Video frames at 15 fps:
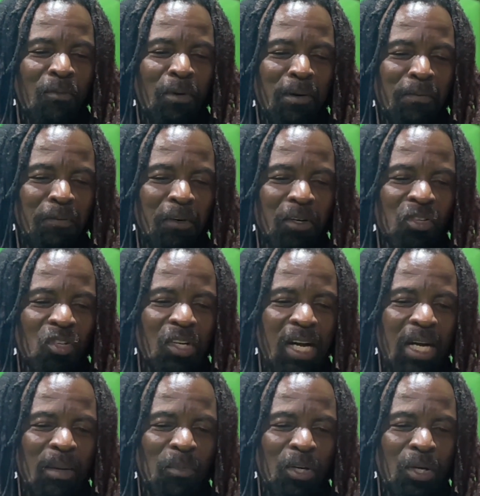for the first
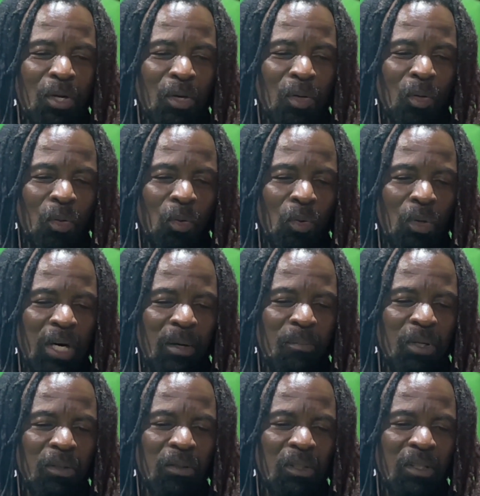time, a
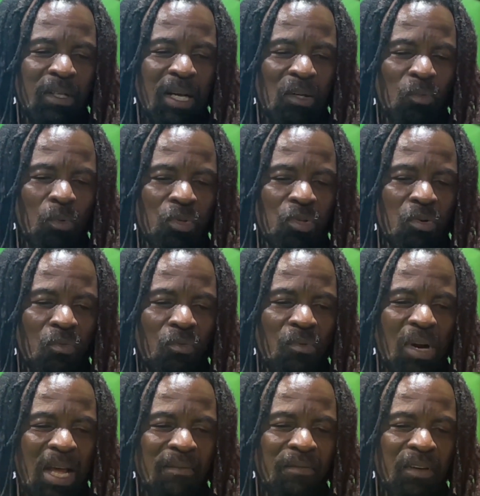building that was
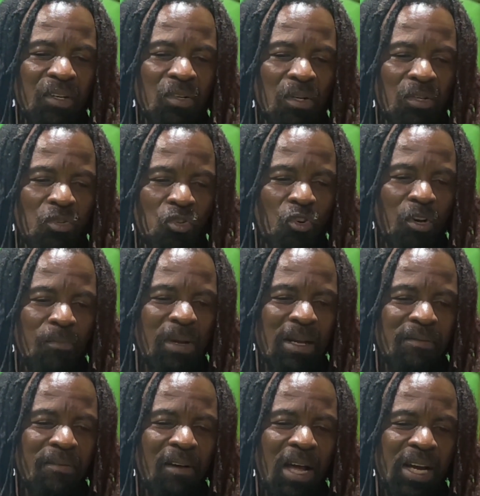ravaged and destroyed by
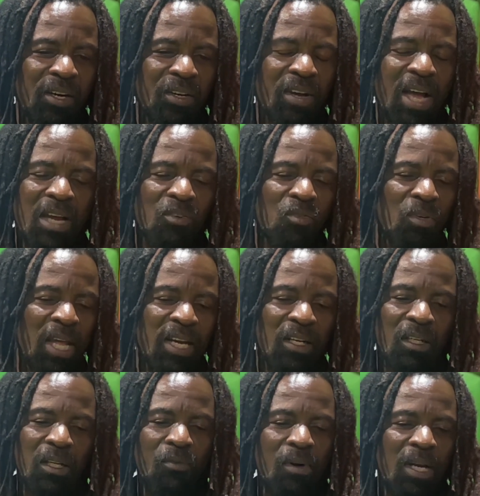fire, you had to like
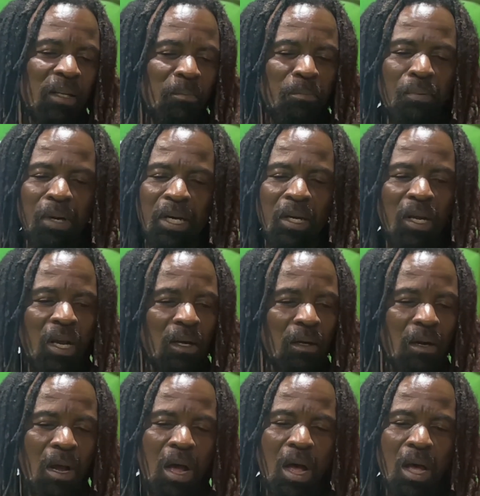literally break a
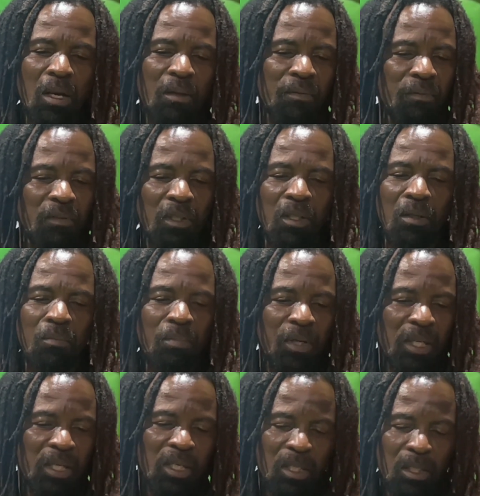lot of
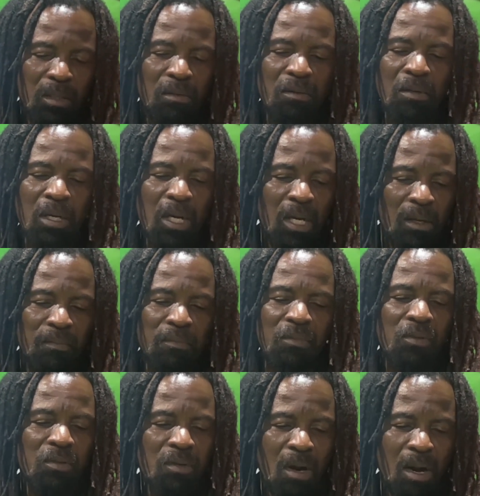break kind of
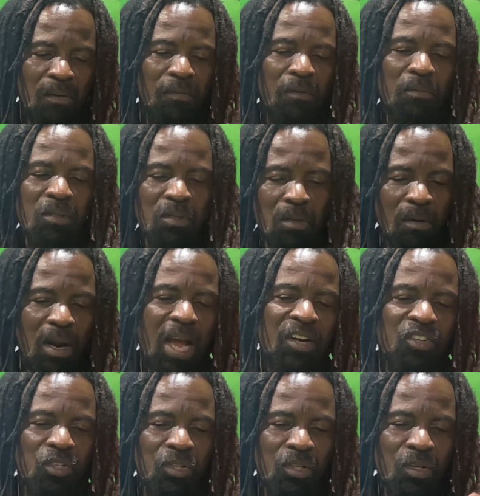start from
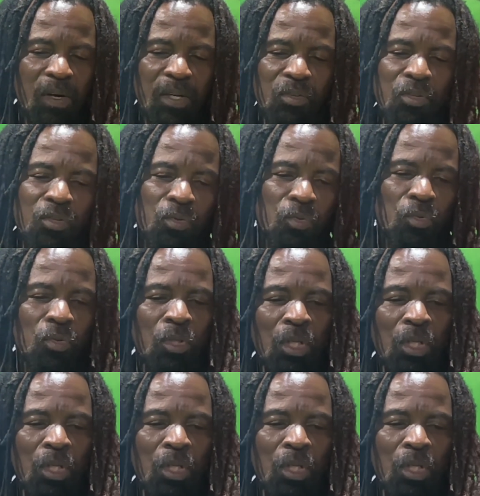scratch, and do